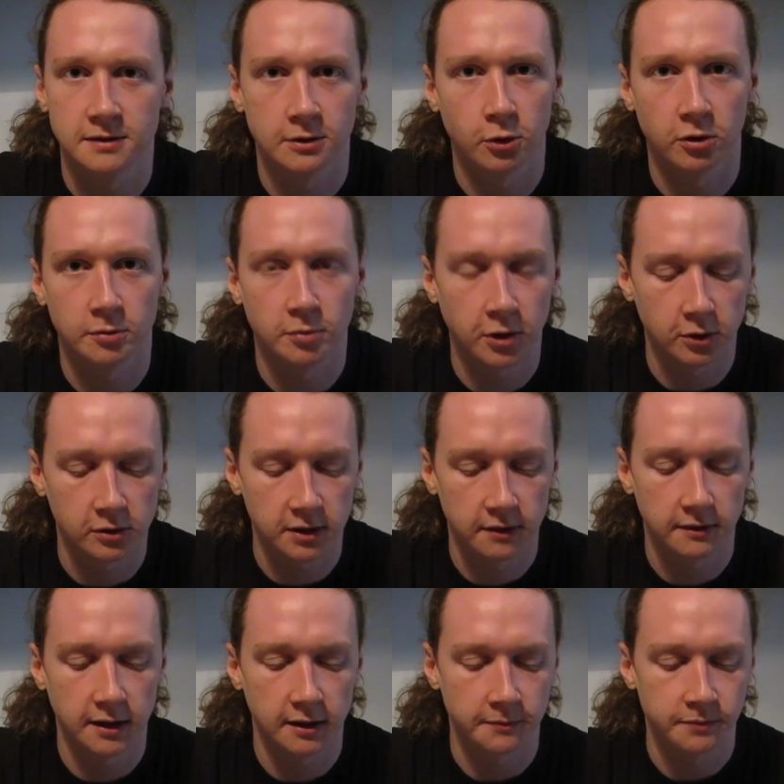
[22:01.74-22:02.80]
the North Pole,
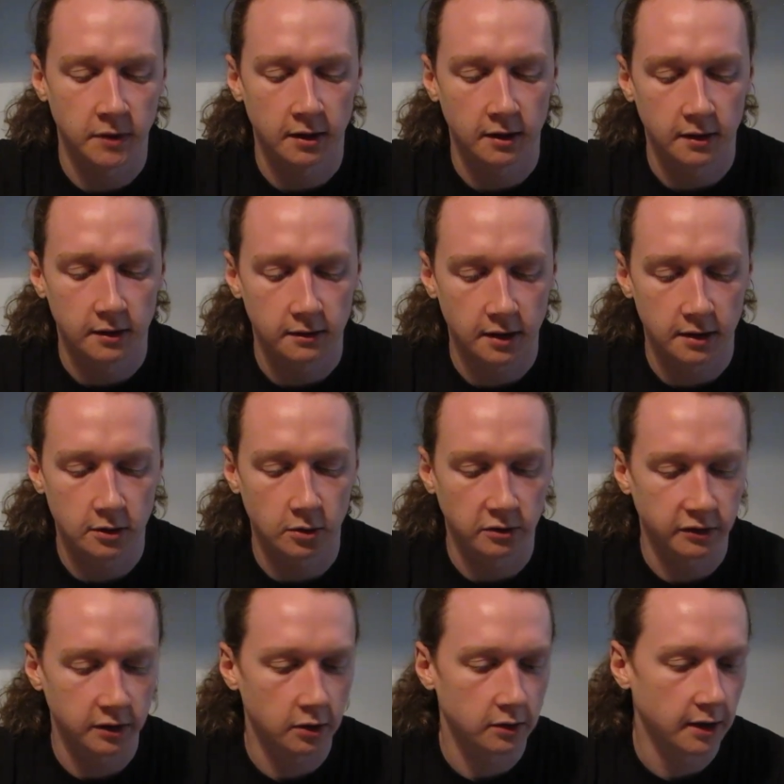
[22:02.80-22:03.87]
and they don't
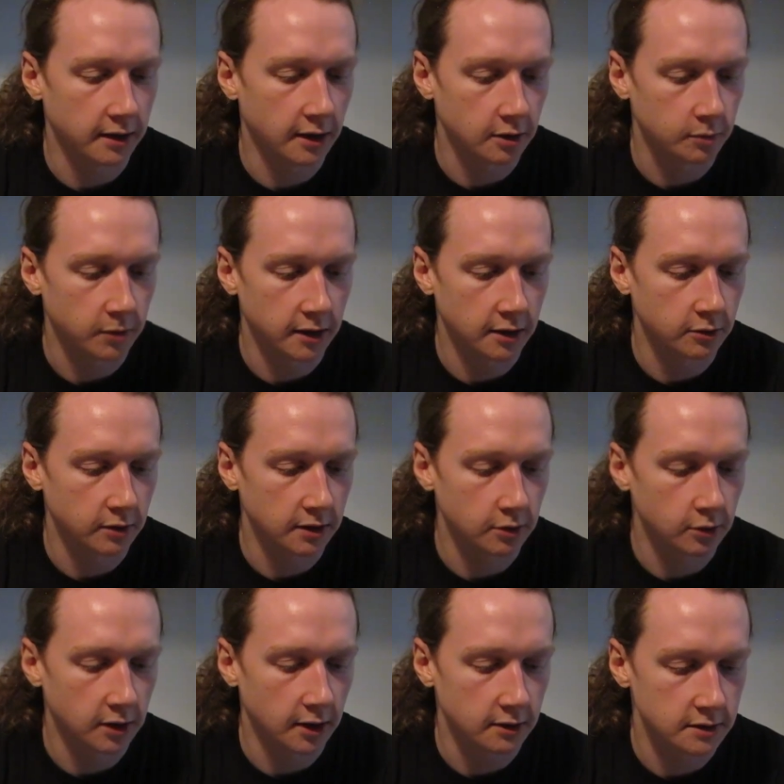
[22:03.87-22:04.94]
figure that out. But anyway,
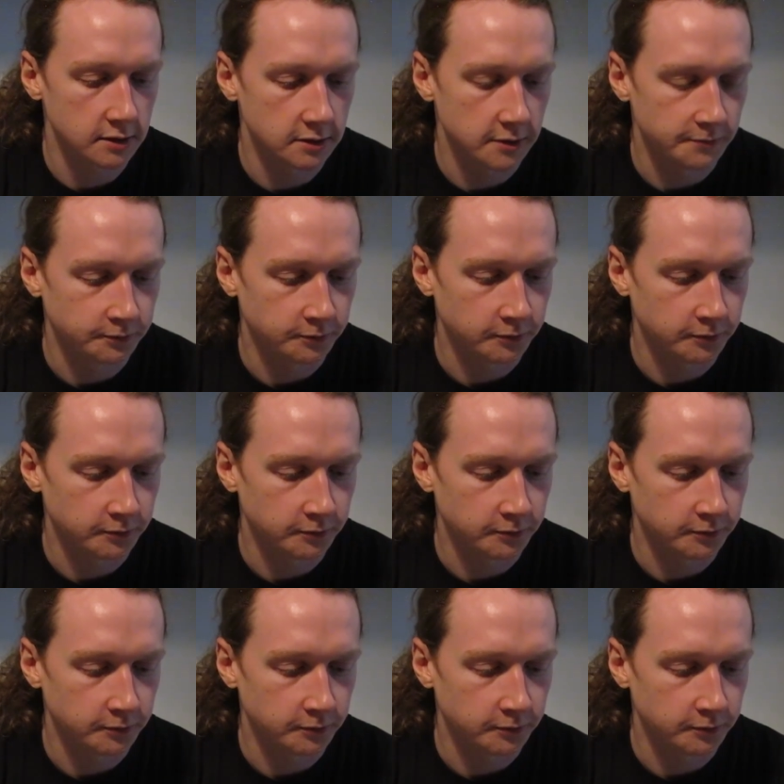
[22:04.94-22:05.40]
who cares?